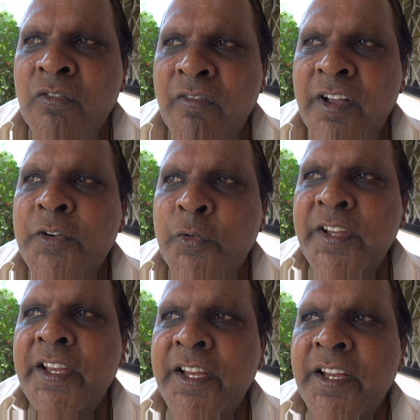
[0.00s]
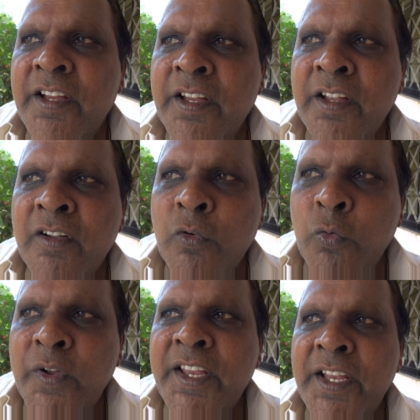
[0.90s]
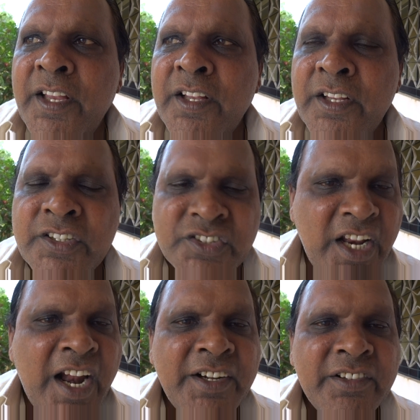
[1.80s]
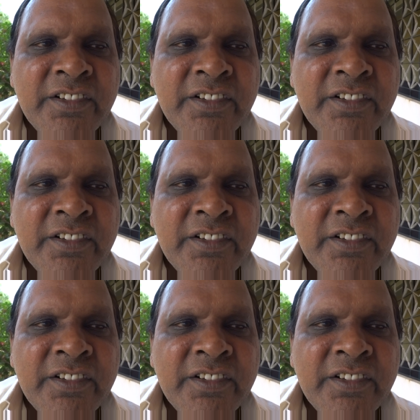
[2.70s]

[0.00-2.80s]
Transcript: where do we stand?